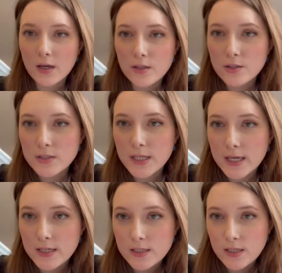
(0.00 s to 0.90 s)
So today
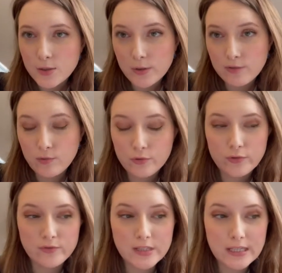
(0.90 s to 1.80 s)
is the 24th
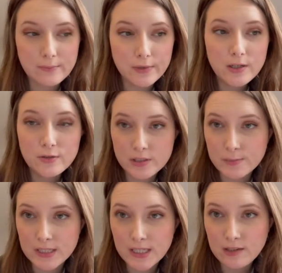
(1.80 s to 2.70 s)
of December,
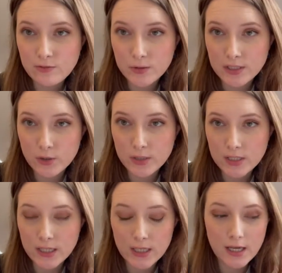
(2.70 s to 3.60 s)
Christmas Eve
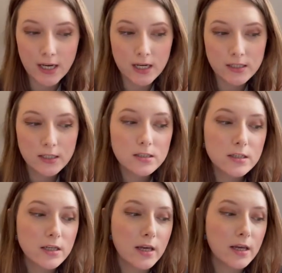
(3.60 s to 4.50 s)
2020, and
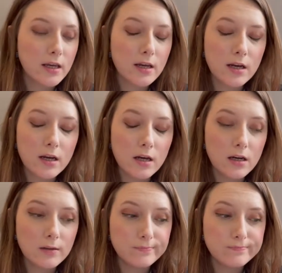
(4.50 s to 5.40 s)
yesterday,
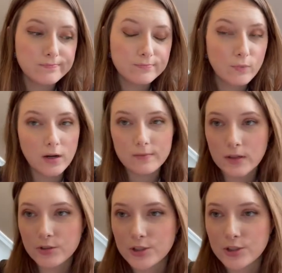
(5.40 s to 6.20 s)
well, I'll just